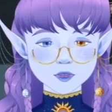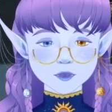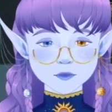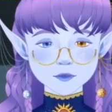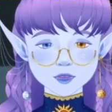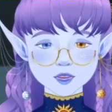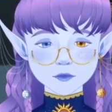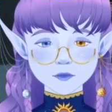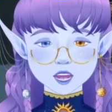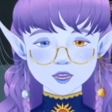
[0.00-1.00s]
freaking
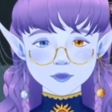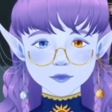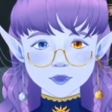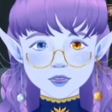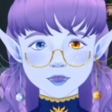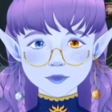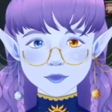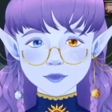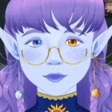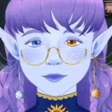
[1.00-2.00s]
mom event.
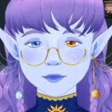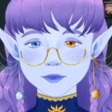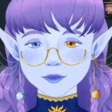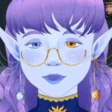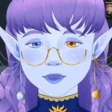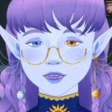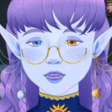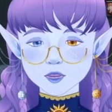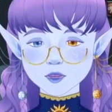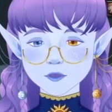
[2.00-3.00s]

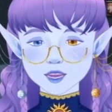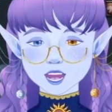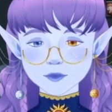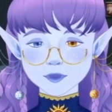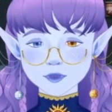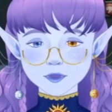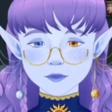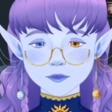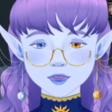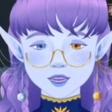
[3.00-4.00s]
Oh, back when you were
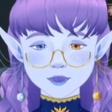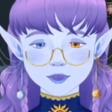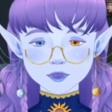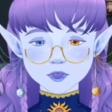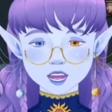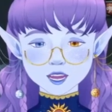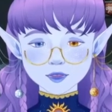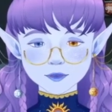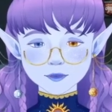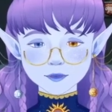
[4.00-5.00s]
but a little
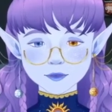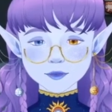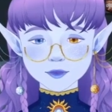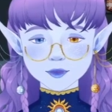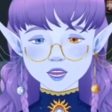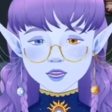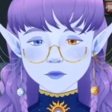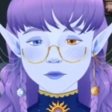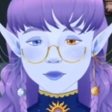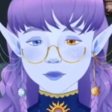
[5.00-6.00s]
child. I'll
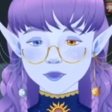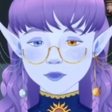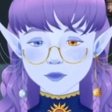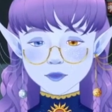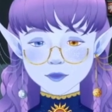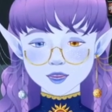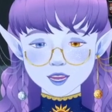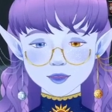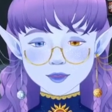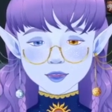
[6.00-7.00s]
always cherish those days,
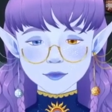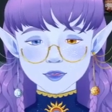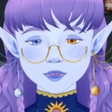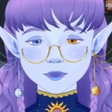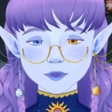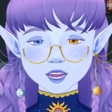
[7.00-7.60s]
says my mother, Nayana